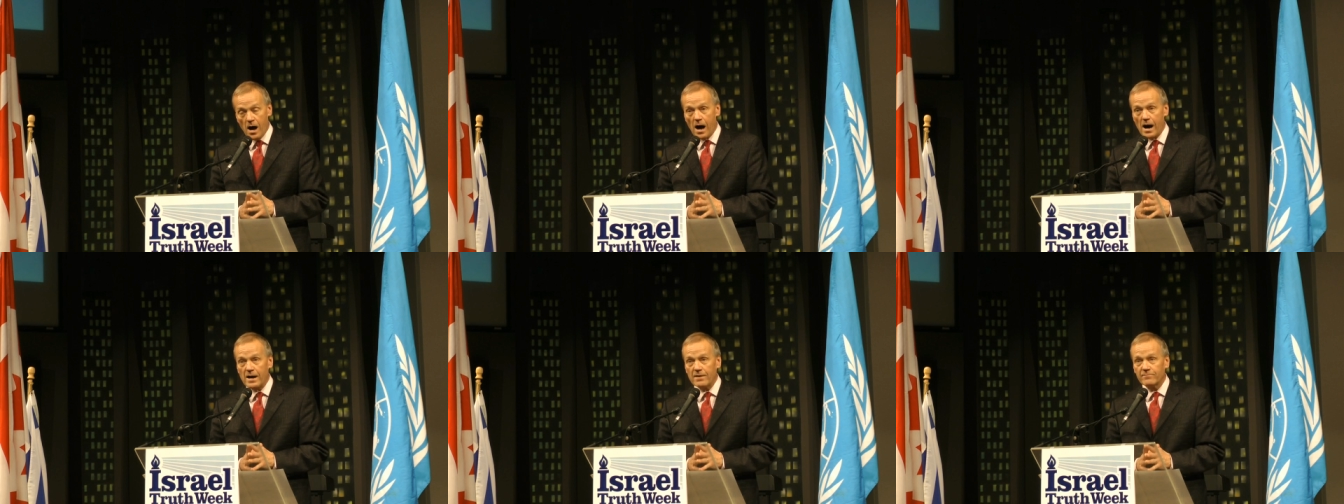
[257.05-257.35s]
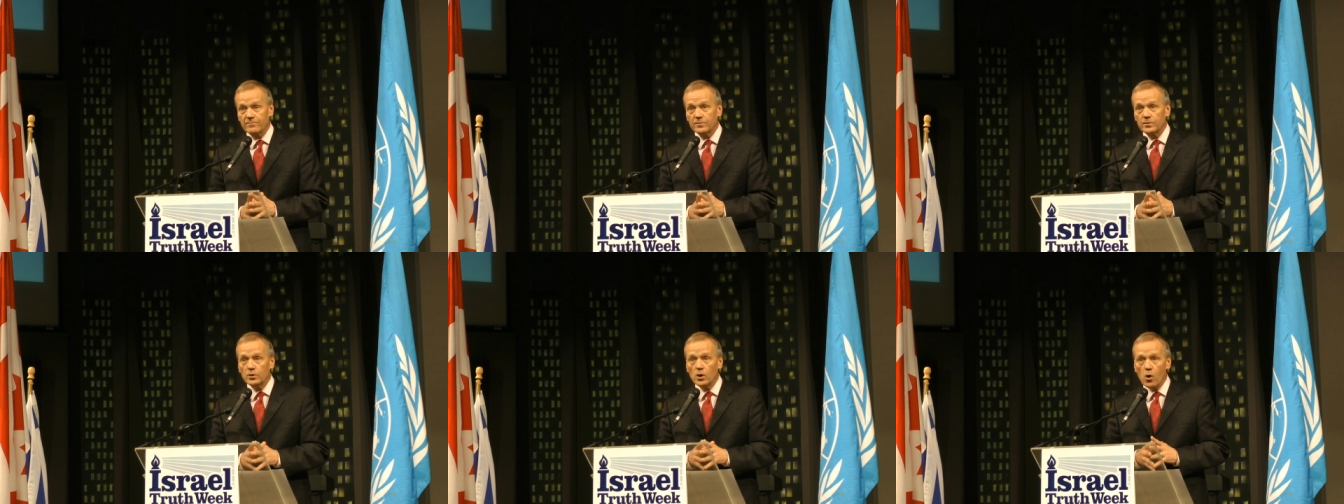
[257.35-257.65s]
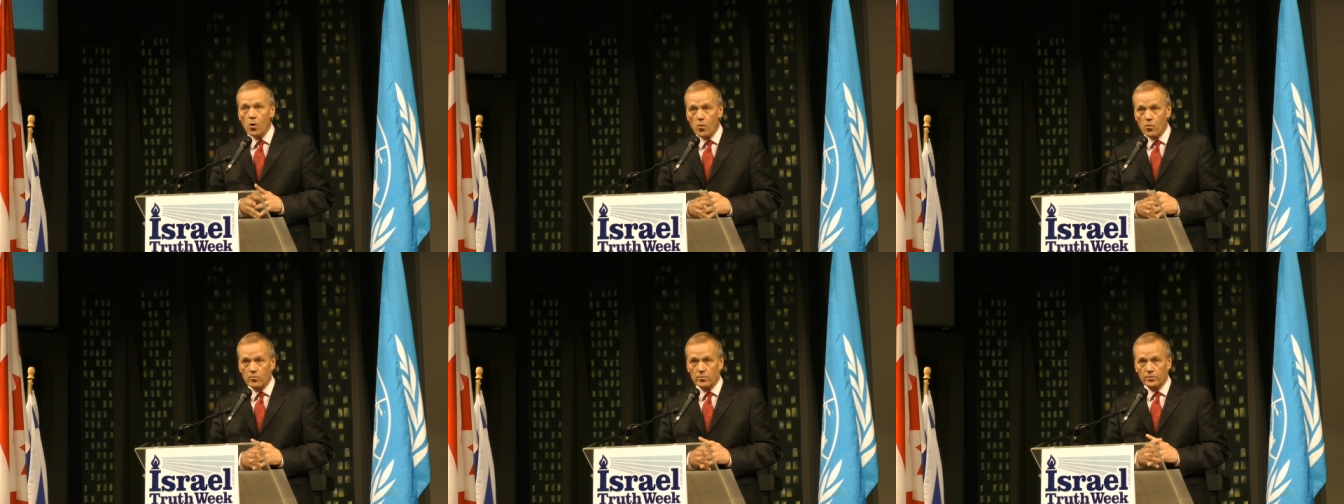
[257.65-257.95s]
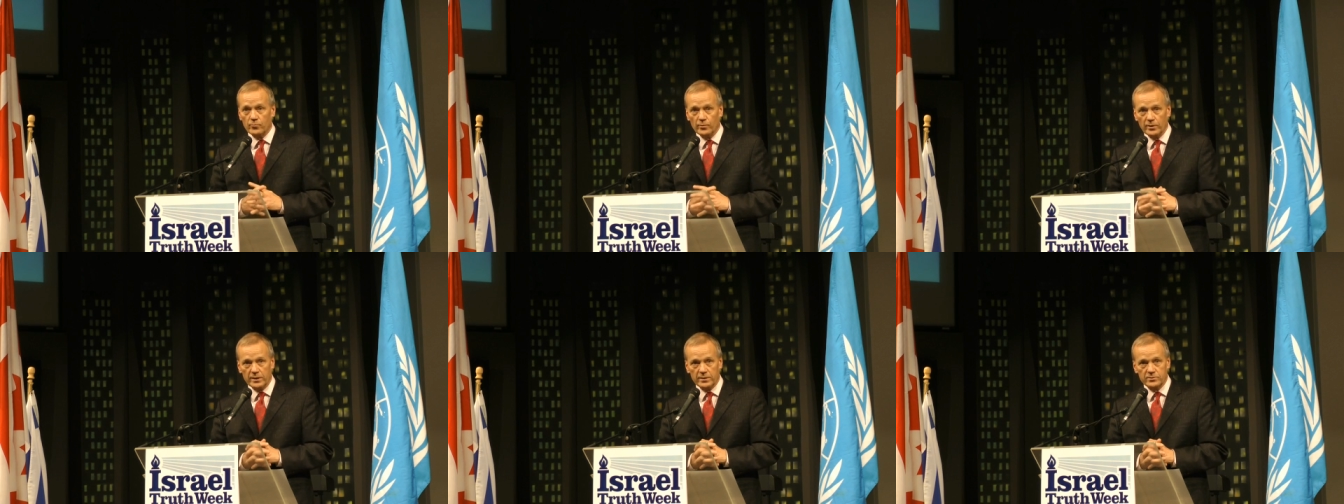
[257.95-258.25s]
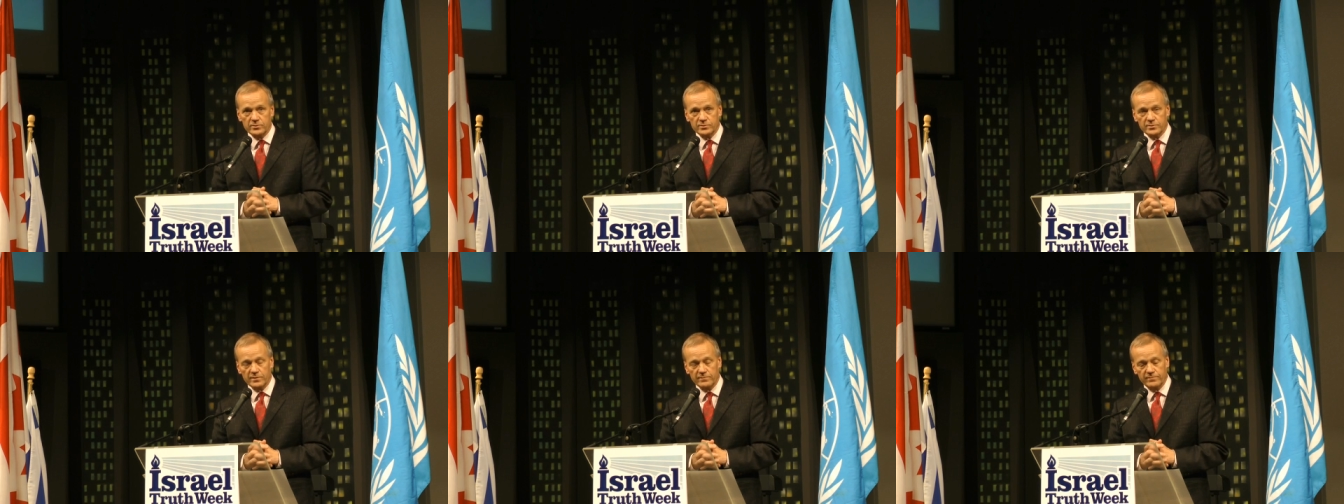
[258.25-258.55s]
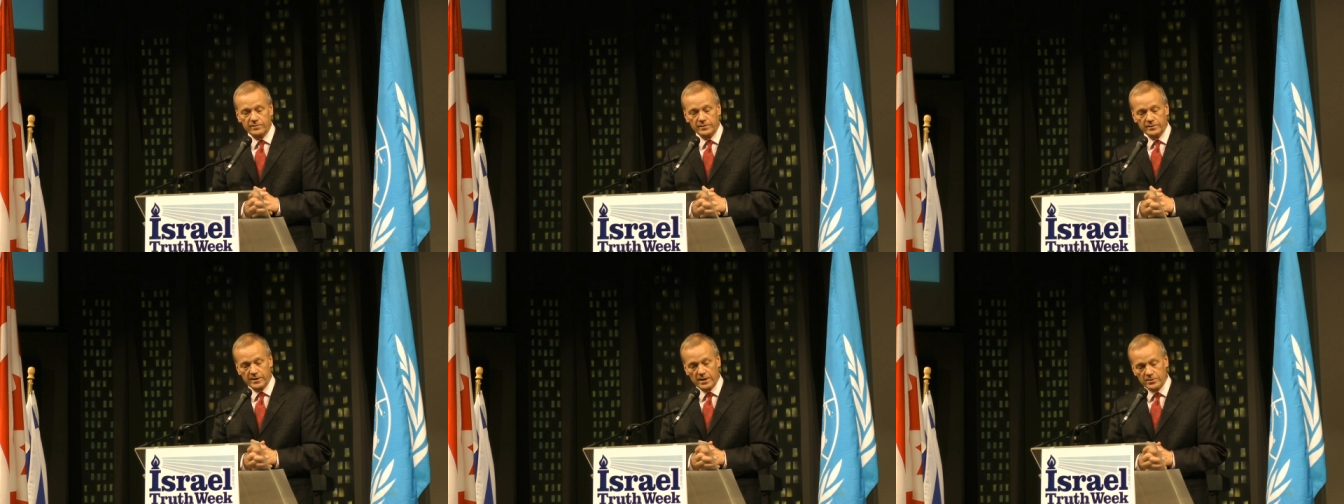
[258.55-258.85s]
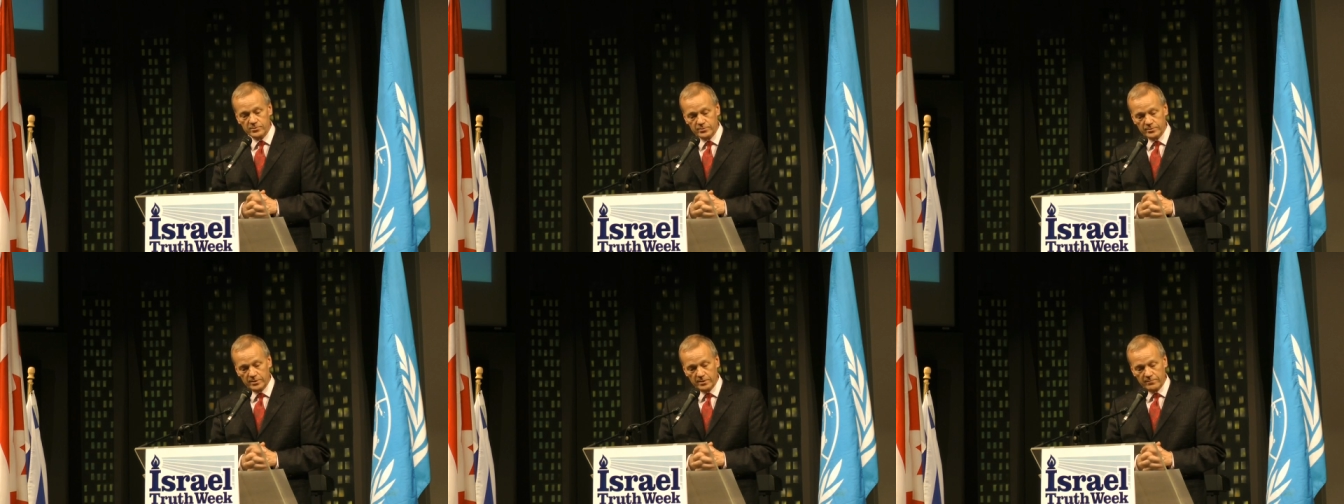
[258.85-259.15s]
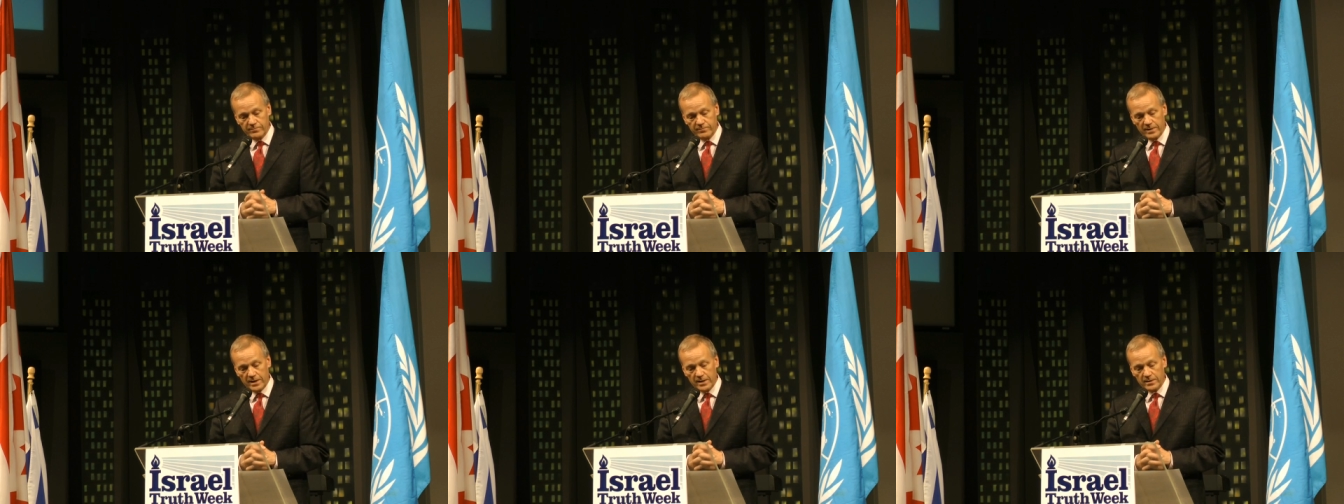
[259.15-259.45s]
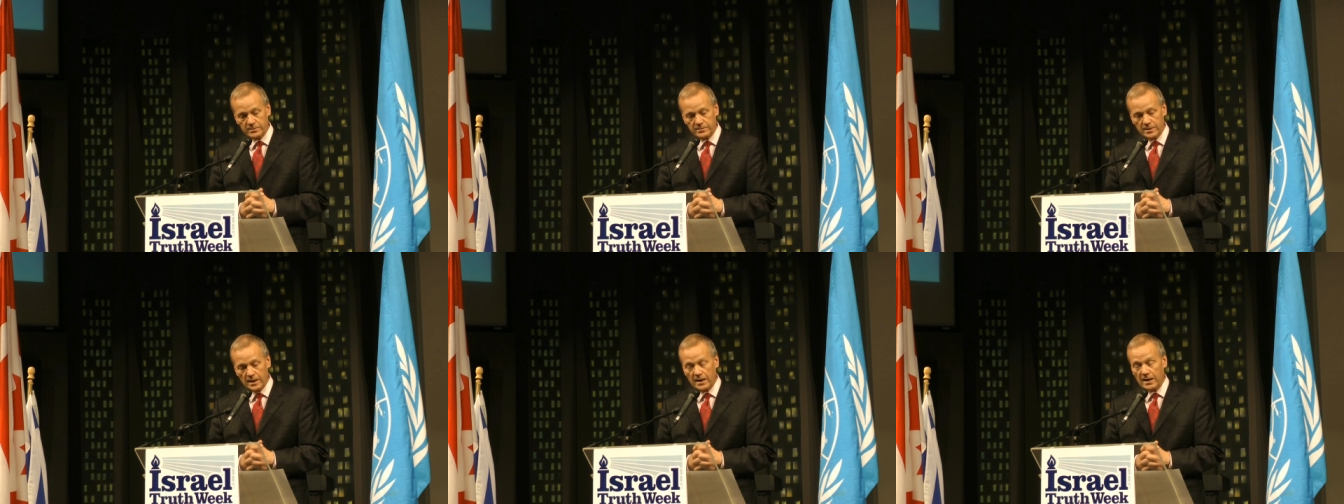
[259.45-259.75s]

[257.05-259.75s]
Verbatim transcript: I have no religious affiliation, in fact,